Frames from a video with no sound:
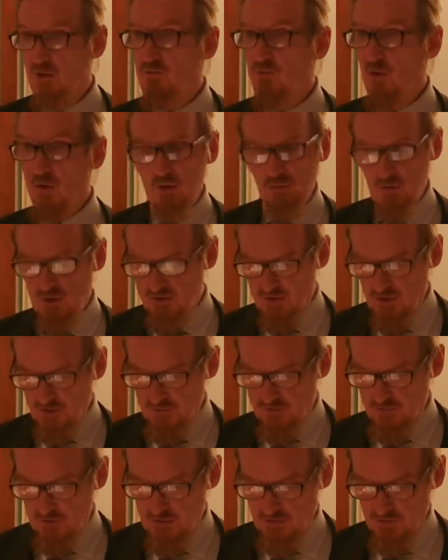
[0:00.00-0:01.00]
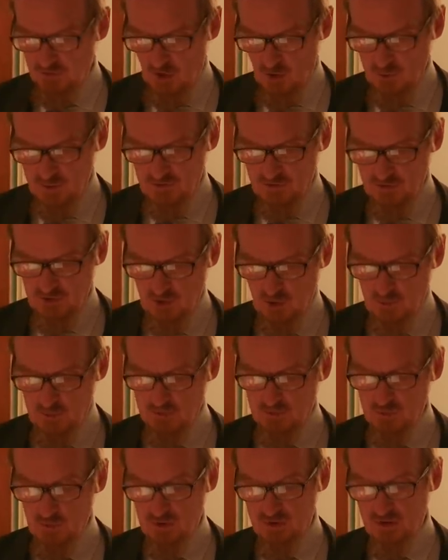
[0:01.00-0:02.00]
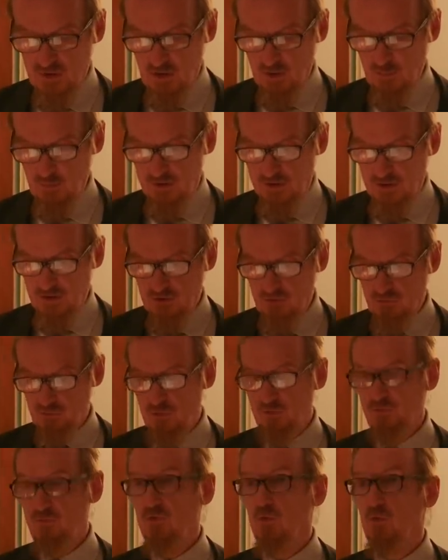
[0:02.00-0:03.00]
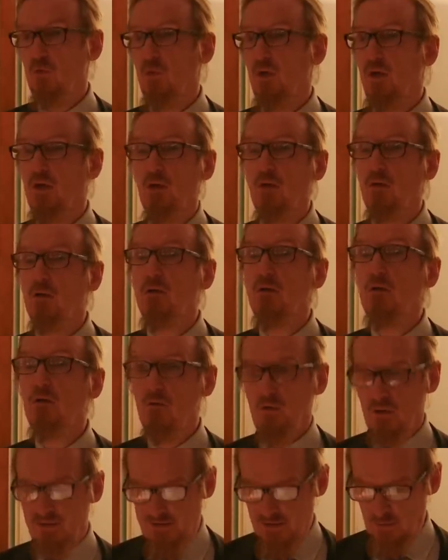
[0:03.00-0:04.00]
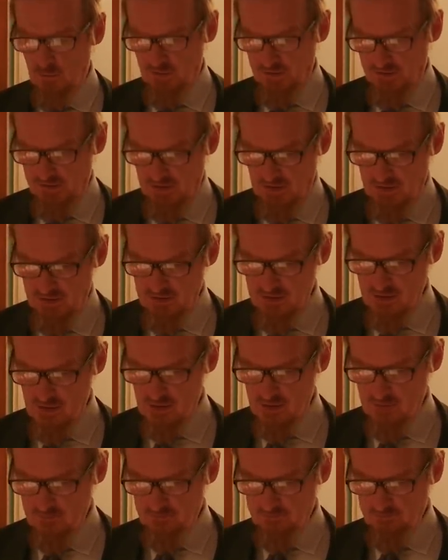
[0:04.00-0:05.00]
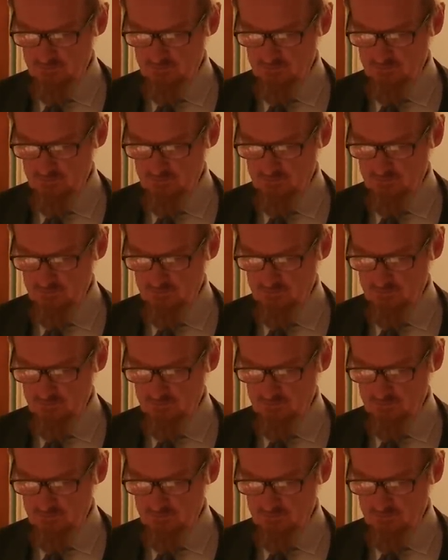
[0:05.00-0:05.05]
follow a Dars-i-Nizami syllabus which culminates for a few in the Dawra-i Hadith.